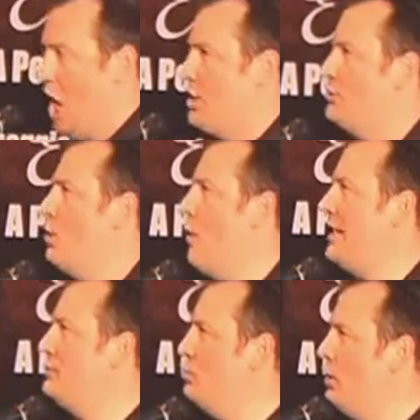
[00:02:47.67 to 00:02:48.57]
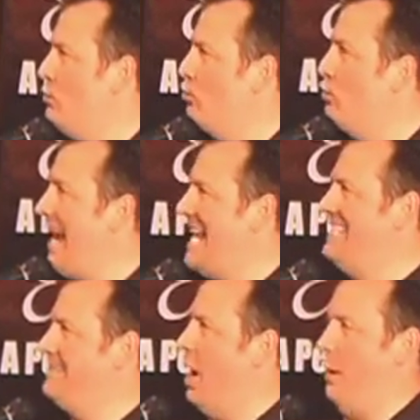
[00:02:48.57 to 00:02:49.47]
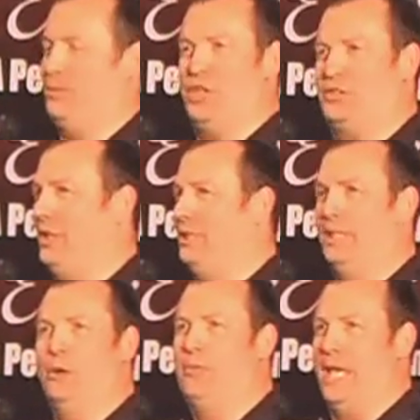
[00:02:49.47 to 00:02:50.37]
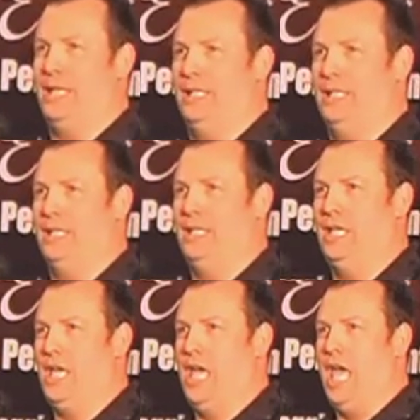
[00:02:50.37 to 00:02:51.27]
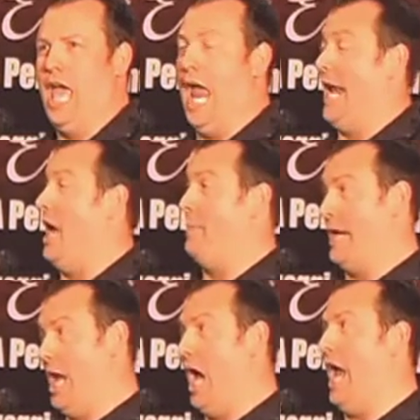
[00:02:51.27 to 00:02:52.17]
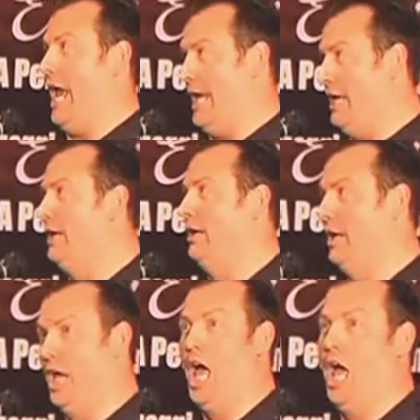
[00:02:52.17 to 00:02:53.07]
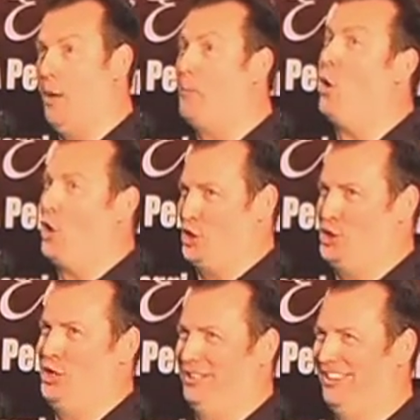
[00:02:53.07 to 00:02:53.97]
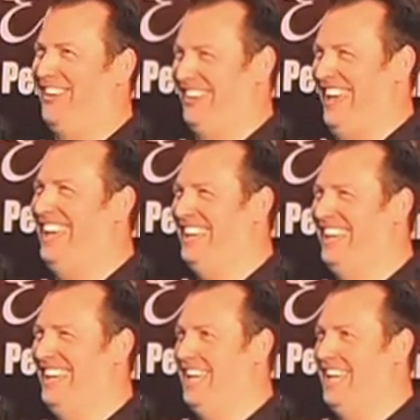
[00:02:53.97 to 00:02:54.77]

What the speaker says: So I sort of raise up just a little bit. And I push, okay?